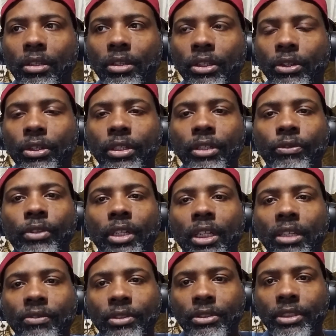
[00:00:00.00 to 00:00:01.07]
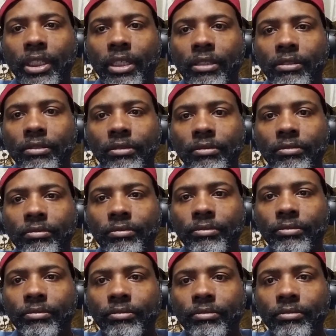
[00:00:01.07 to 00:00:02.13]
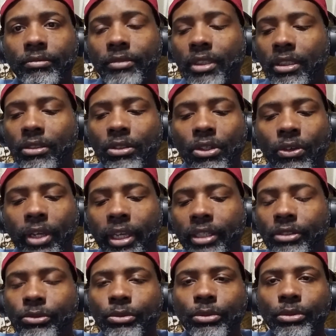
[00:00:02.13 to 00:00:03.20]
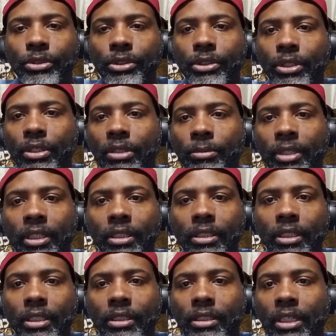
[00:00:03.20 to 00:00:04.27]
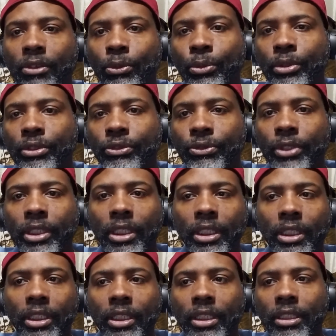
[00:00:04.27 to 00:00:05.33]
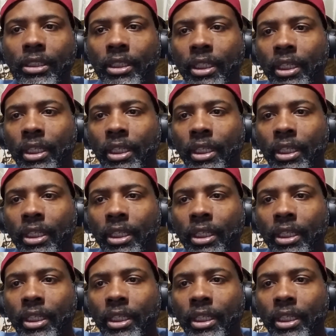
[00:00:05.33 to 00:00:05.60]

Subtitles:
There are different levels now. A little grassroots tournament that everyone's friendly,